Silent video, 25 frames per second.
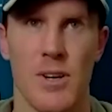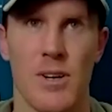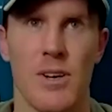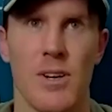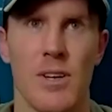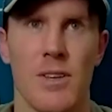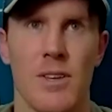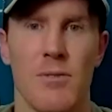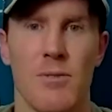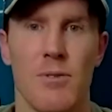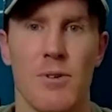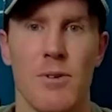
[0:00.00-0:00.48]

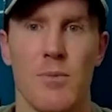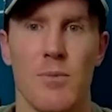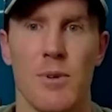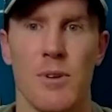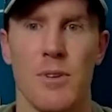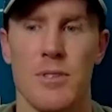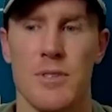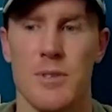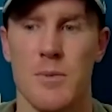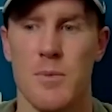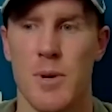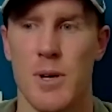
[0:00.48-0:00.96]
and the
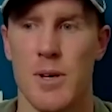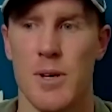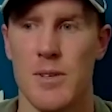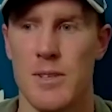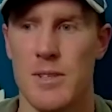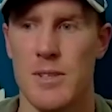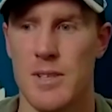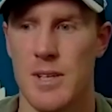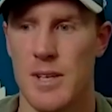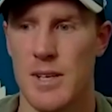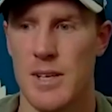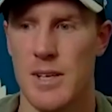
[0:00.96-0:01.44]
rumors about,
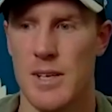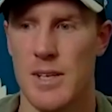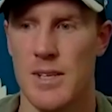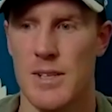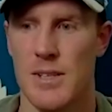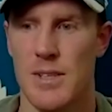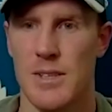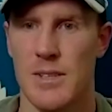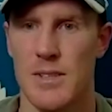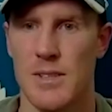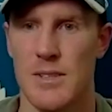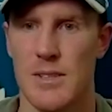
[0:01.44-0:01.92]

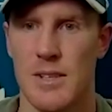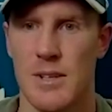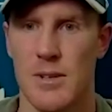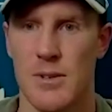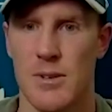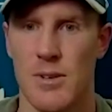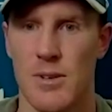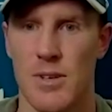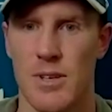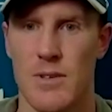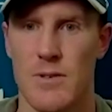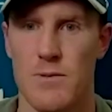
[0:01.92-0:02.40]
the
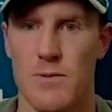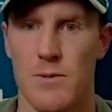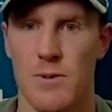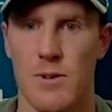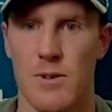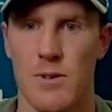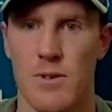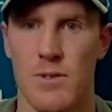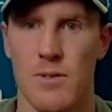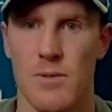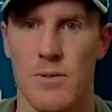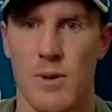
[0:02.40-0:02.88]
Leafs
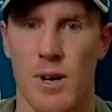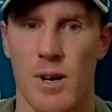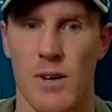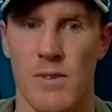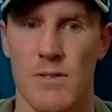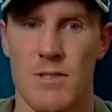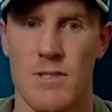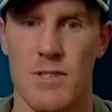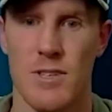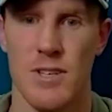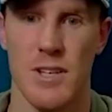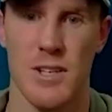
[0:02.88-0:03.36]
were
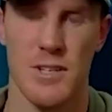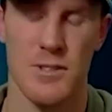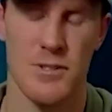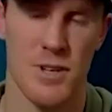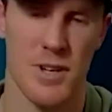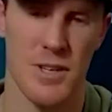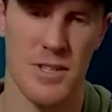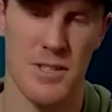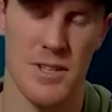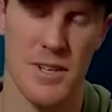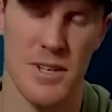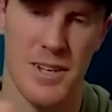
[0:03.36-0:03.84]
obviously
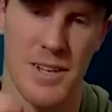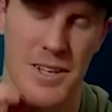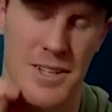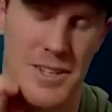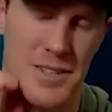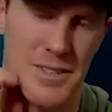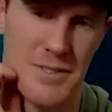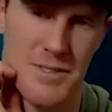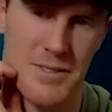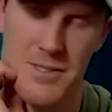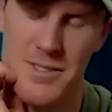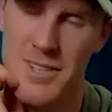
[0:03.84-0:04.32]
interested. And I
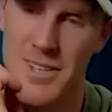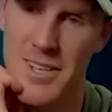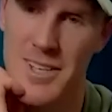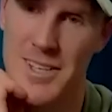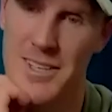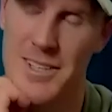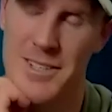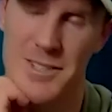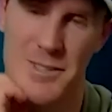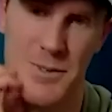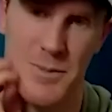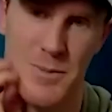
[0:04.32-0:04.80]
was like,
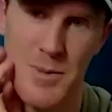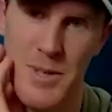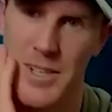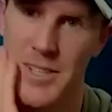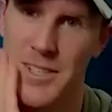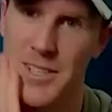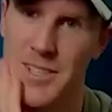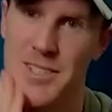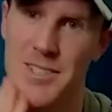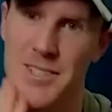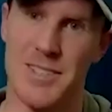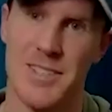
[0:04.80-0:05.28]
this would be
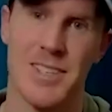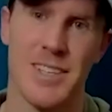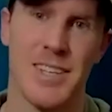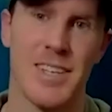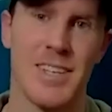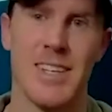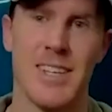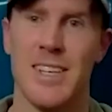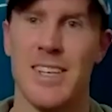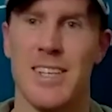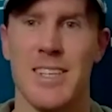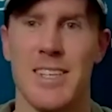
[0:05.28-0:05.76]
just
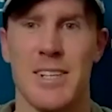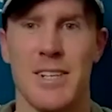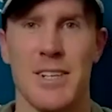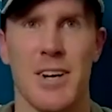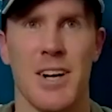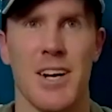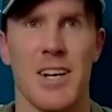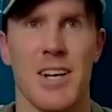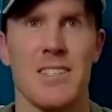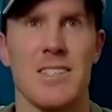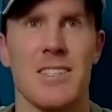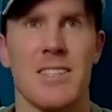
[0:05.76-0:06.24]
the
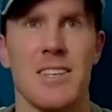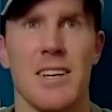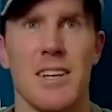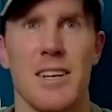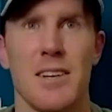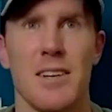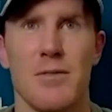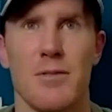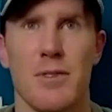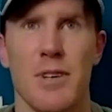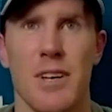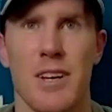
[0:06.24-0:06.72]
greatest thing
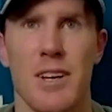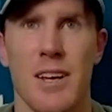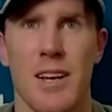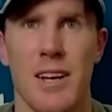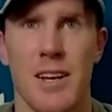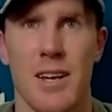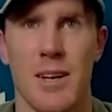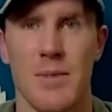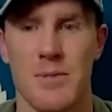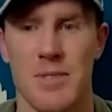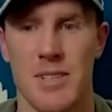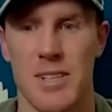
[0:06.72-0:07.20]
if we could
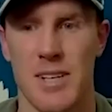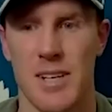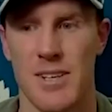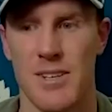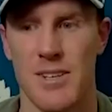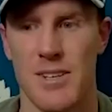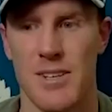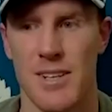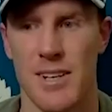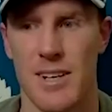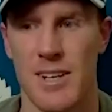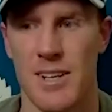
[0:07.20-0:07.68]
end up
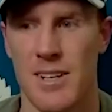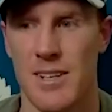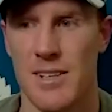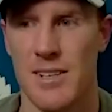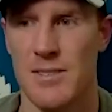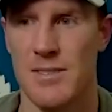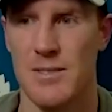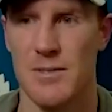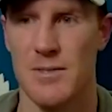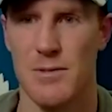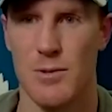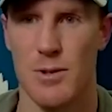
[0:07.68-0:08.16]
together again. And
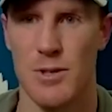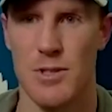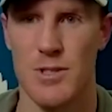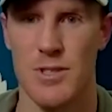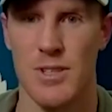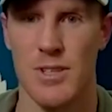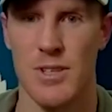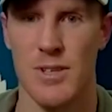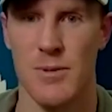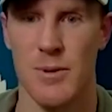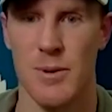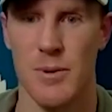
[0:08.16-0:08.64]

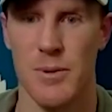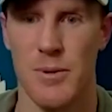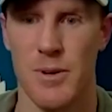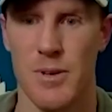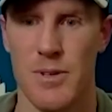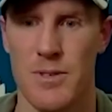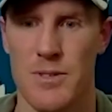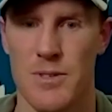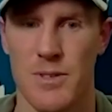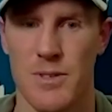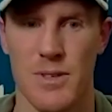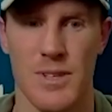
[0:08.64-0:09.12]
fortunately, we
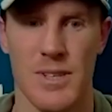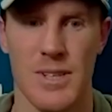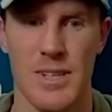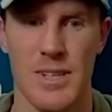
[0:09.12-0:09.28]
were. So,